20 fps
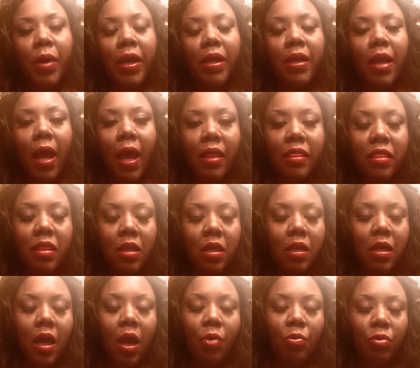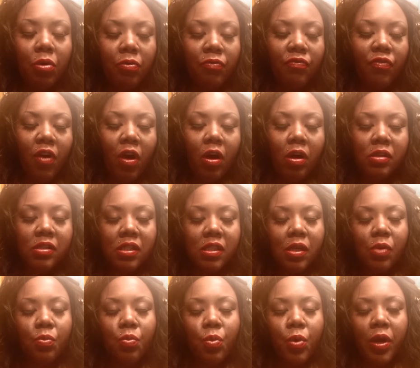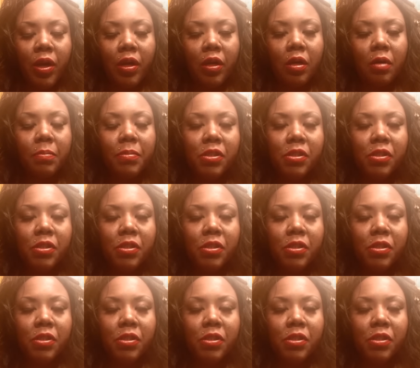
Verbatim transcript: weight, I think I will fall somewhere